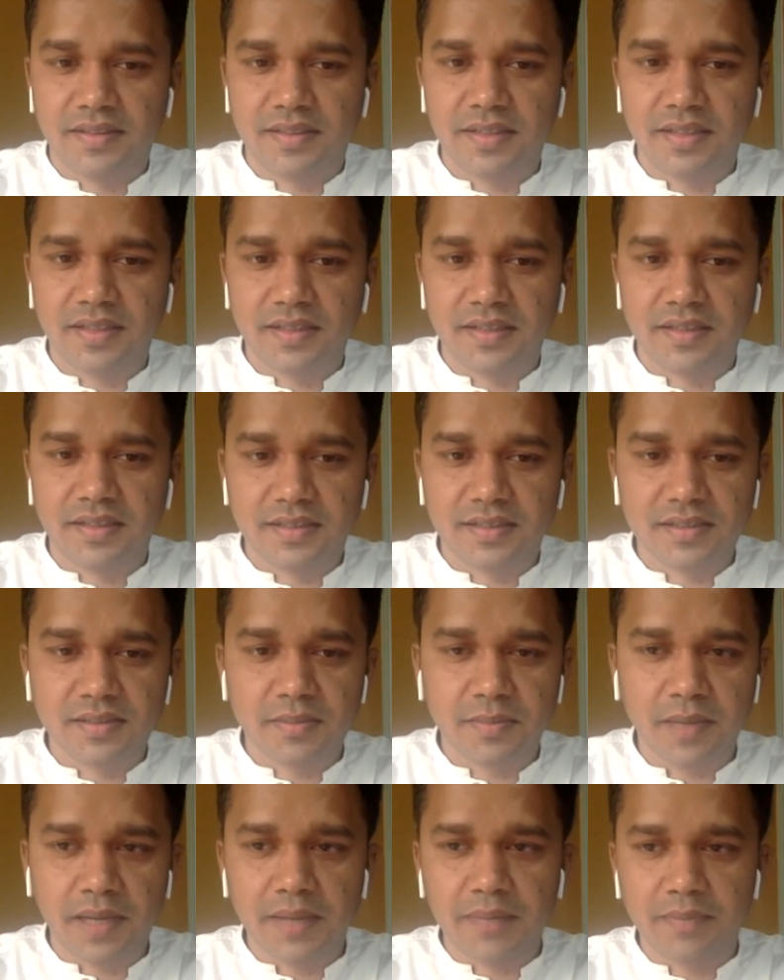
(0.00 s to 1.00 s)
that it is
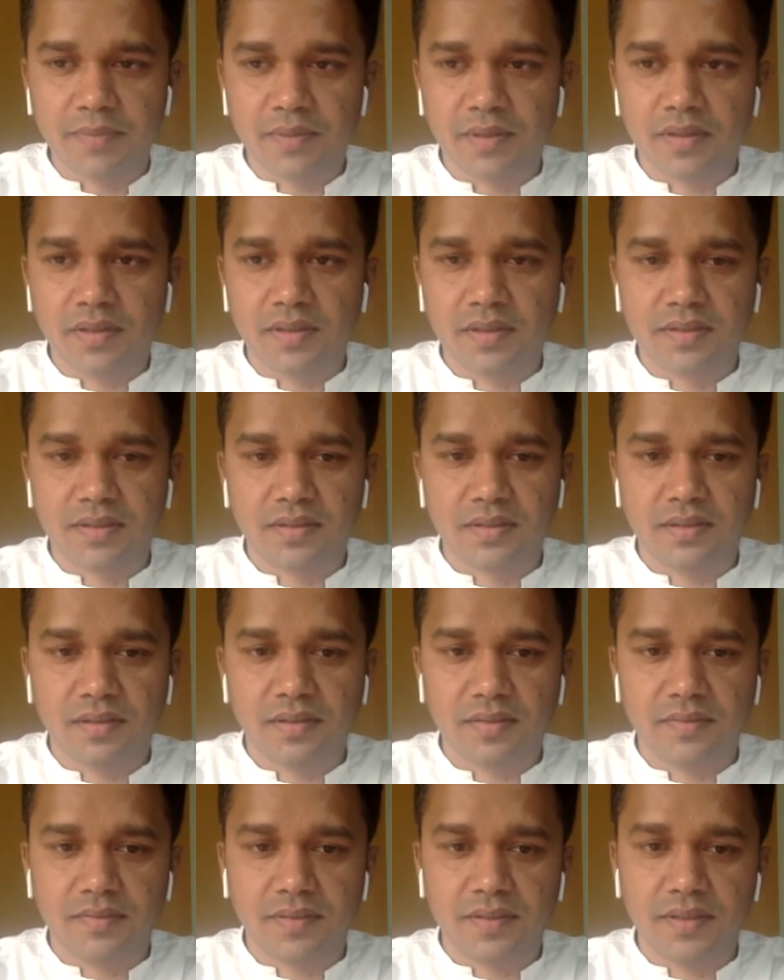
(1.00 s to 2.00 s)
a byproduct
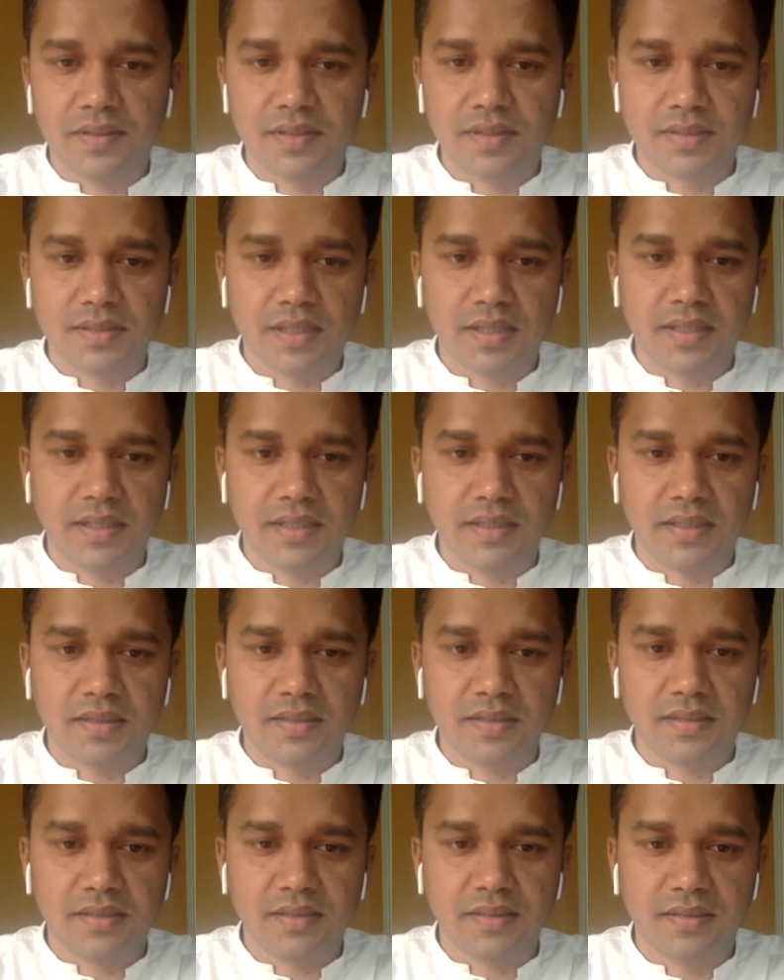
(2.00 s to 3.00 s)
of
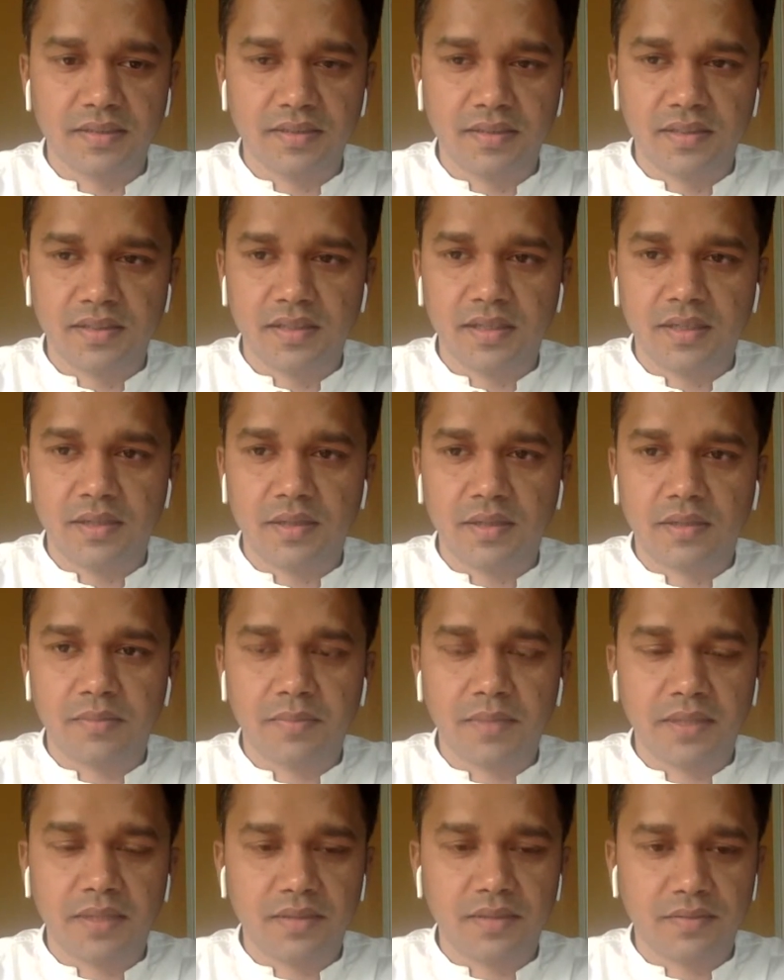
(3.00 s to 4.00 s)
understanding and not
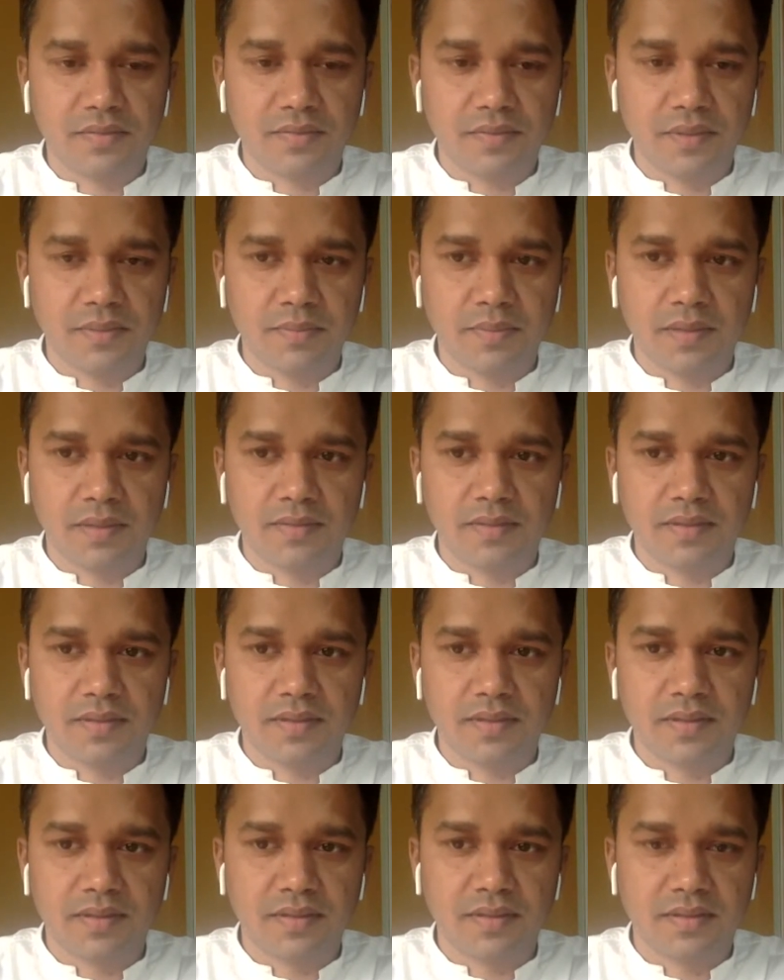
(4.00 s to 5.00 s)
matter of willpower.
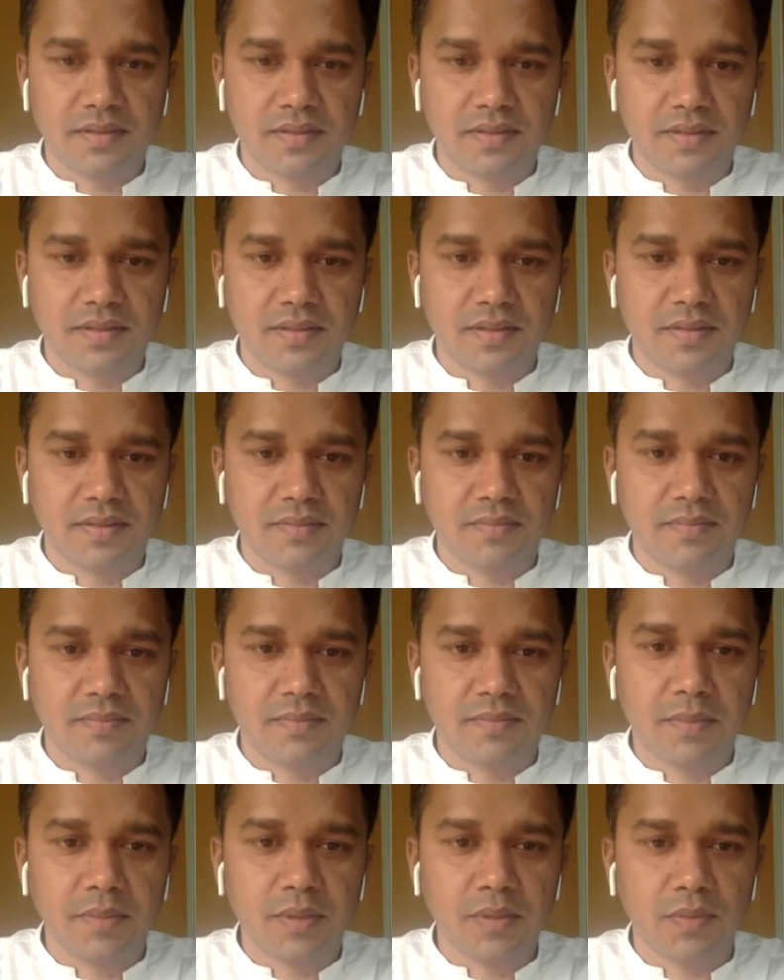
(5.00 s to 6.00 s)

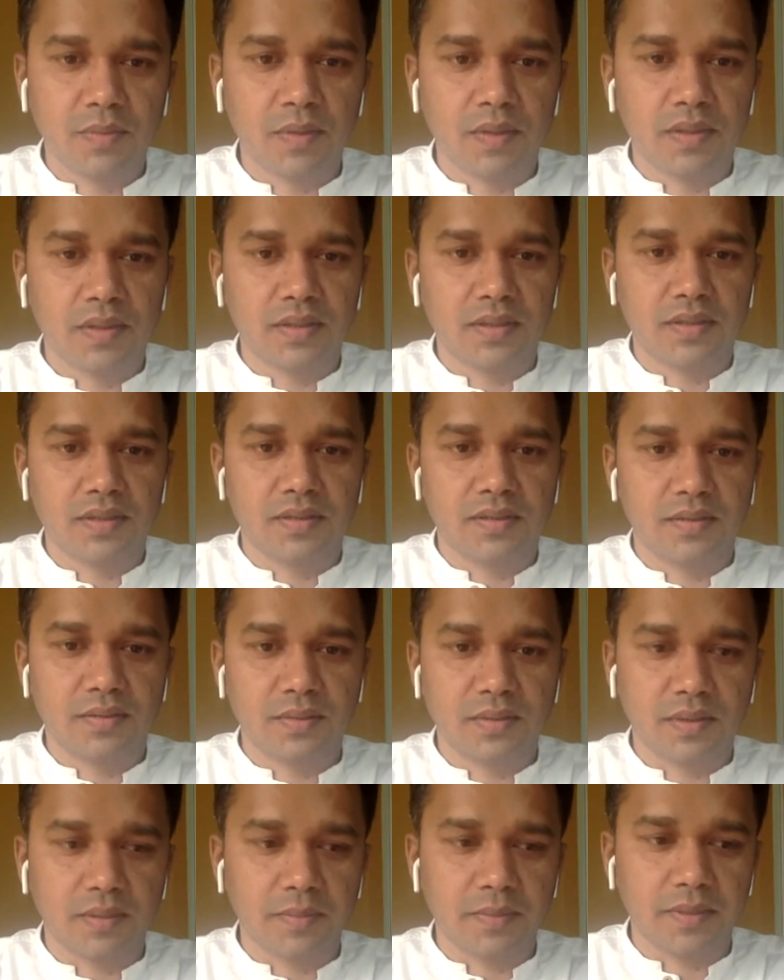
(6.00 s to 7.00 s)
Maybe you want
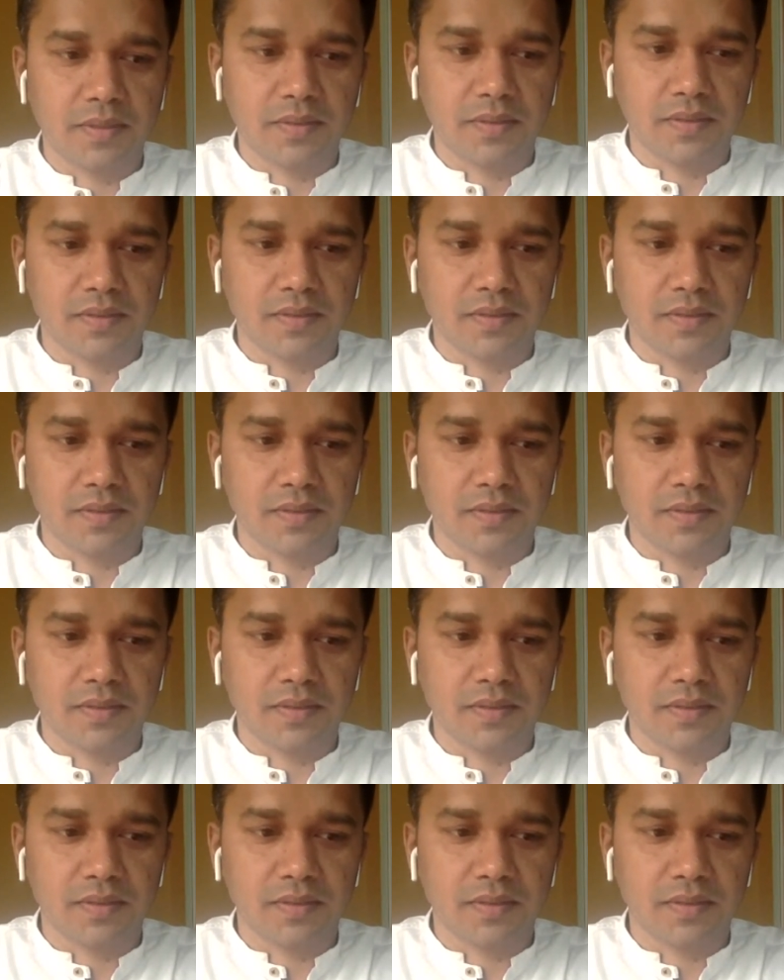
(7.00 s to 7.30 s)
to comment